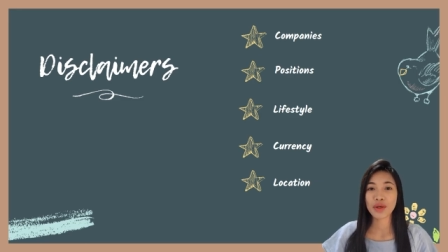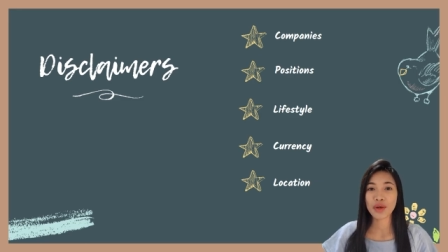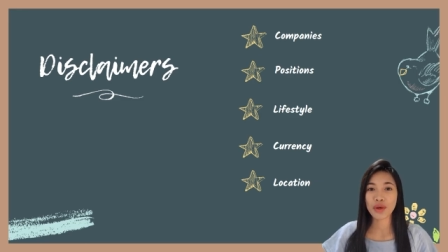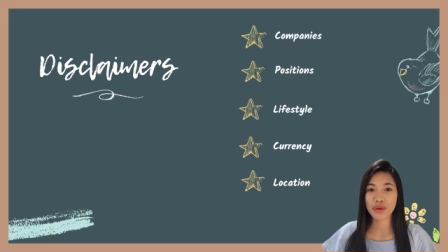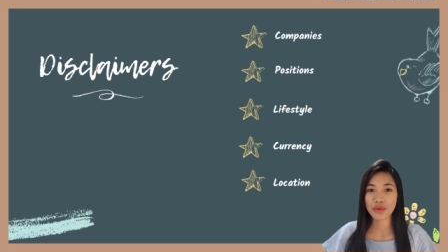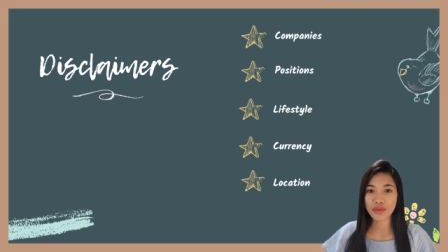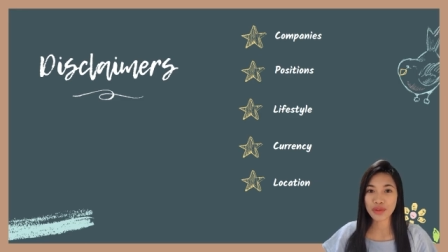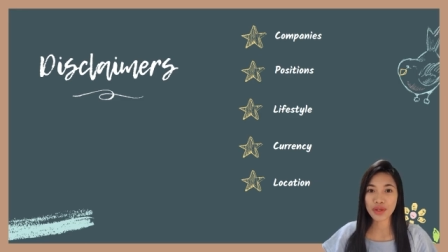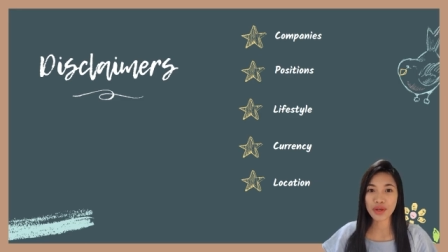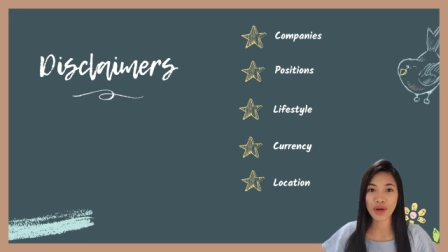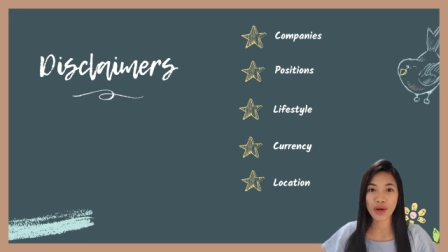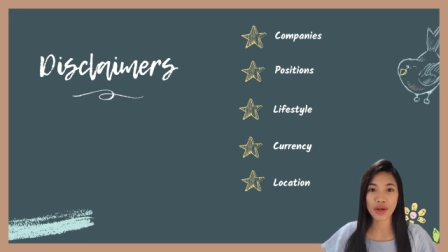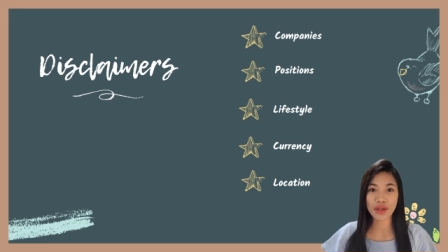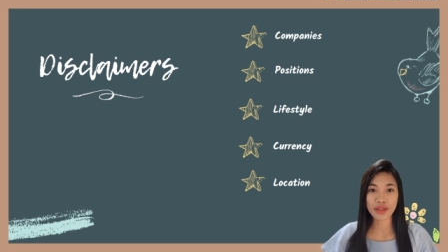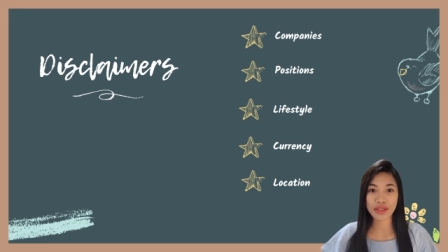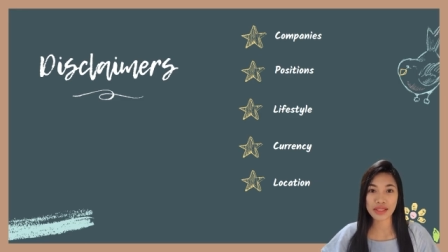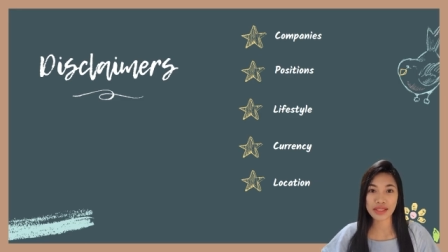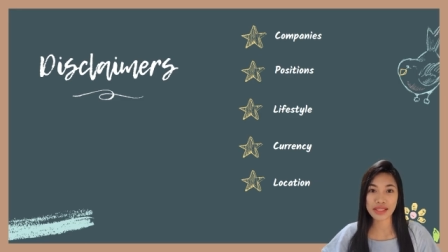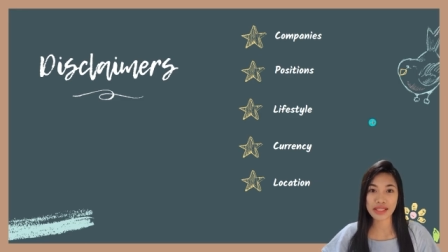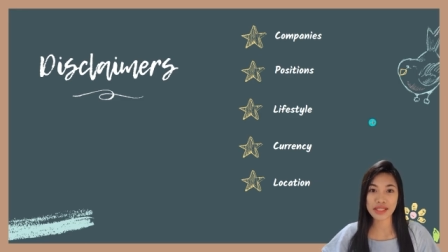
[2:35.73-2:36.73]

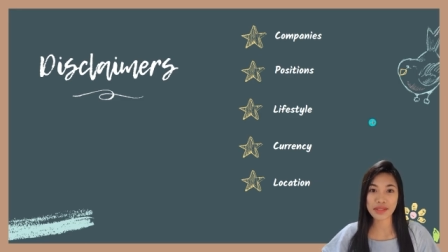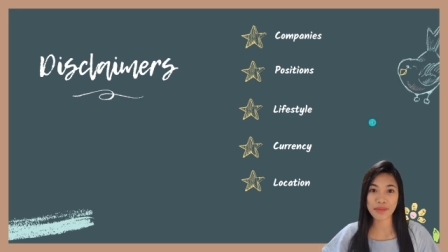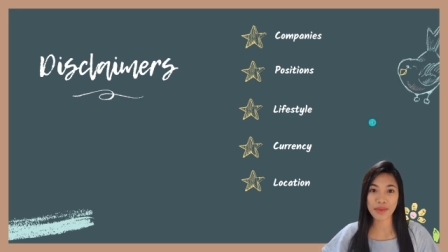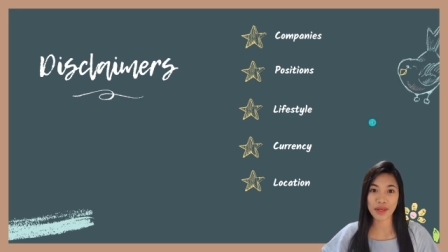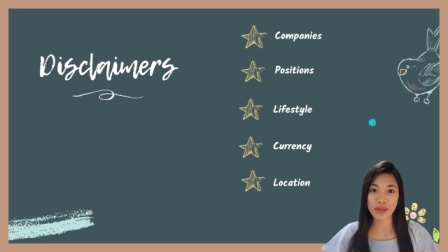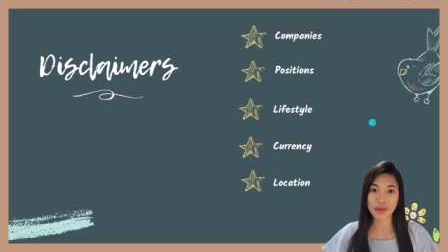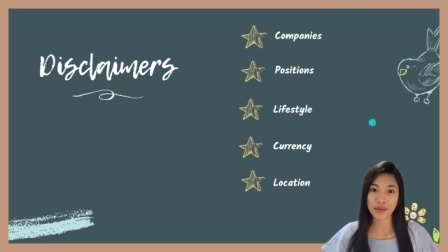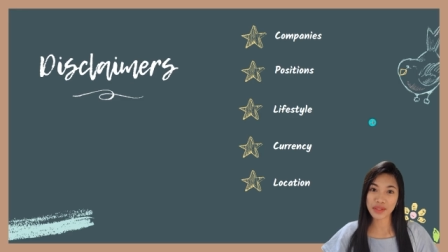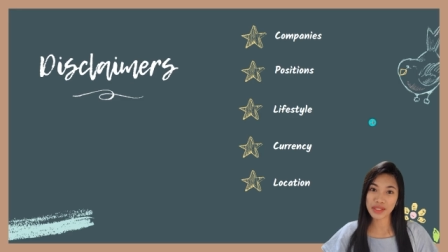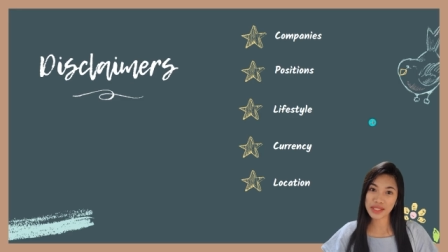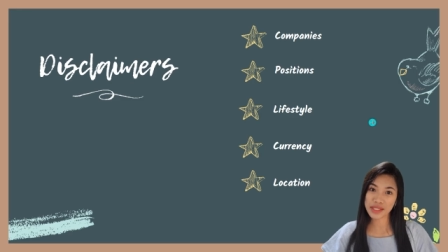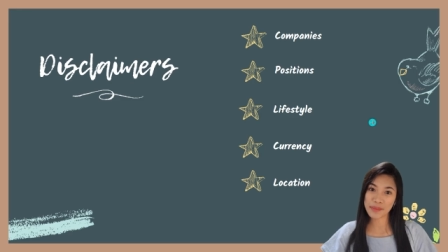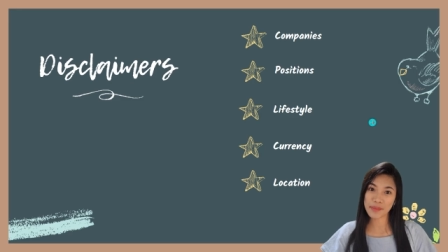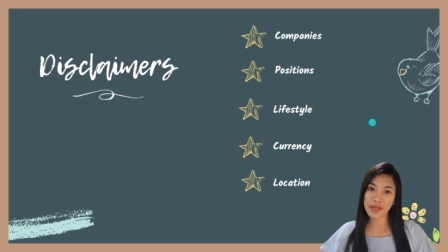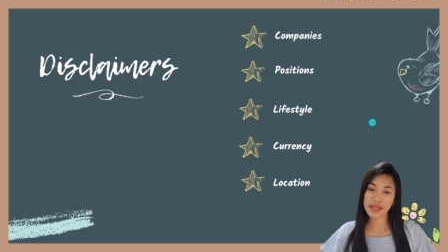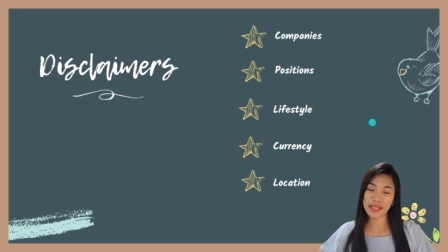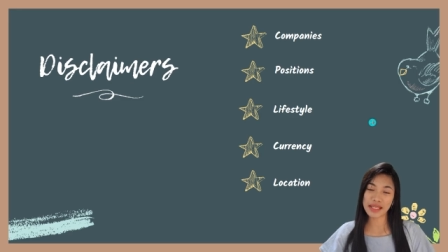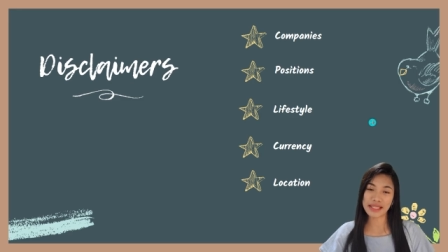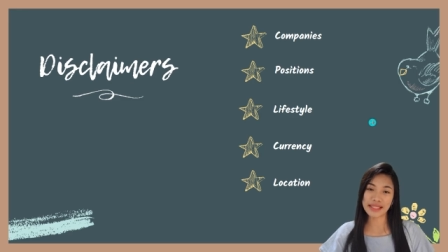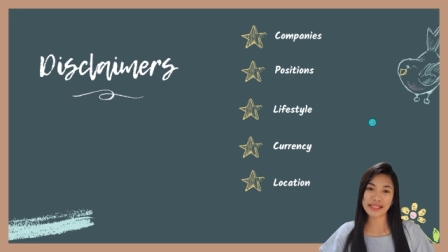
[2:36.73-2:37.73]
Overall, this is my own
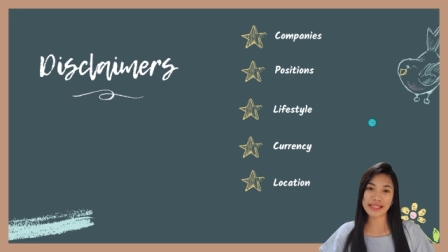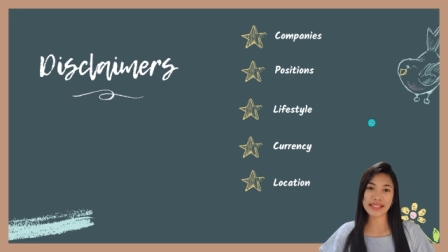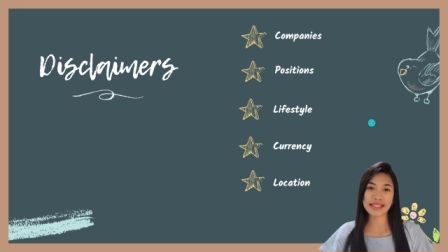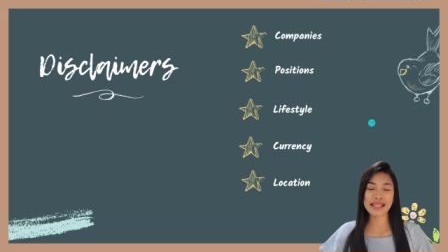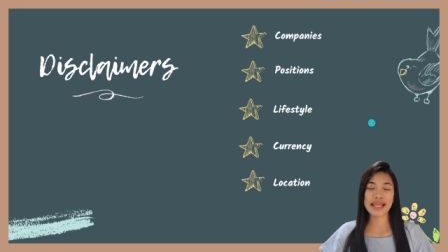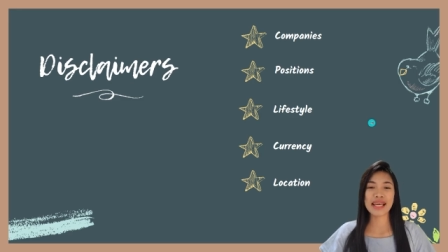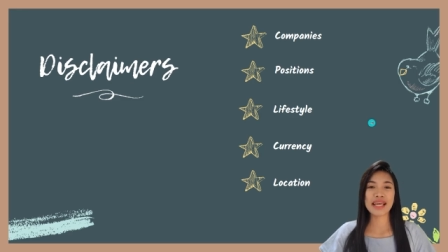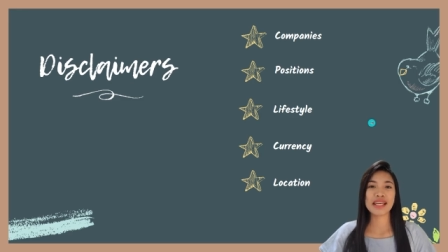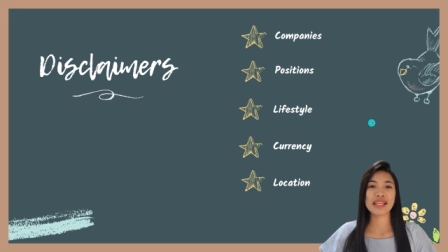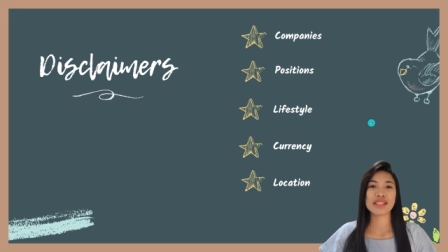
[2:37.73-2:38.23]
experience,